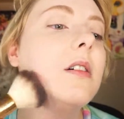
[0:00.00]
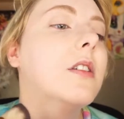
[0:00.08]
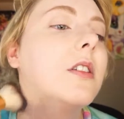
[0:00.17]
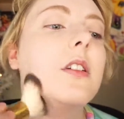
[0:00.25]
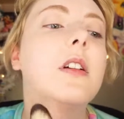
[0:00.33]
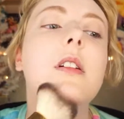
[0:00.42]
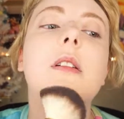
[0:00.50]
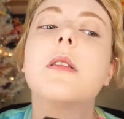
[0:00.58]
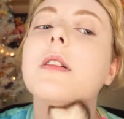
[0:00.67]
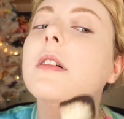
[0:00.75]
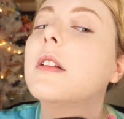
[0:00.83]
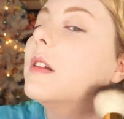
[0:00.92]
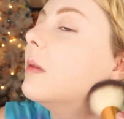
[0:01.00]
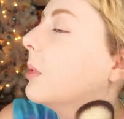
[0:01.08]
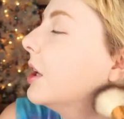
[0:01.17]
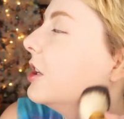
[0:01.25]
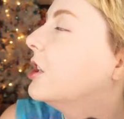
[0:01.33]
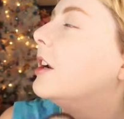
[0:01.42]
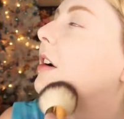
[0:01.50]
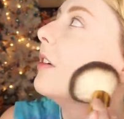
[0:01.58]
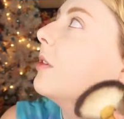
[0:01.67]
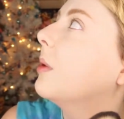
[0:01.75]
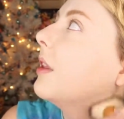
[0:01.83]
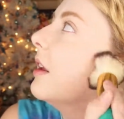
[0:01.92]
know, I'm just kind of pretty
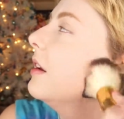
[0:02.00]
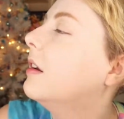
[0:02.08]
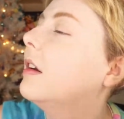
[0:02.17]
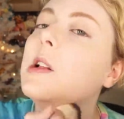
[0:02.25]
generous with it.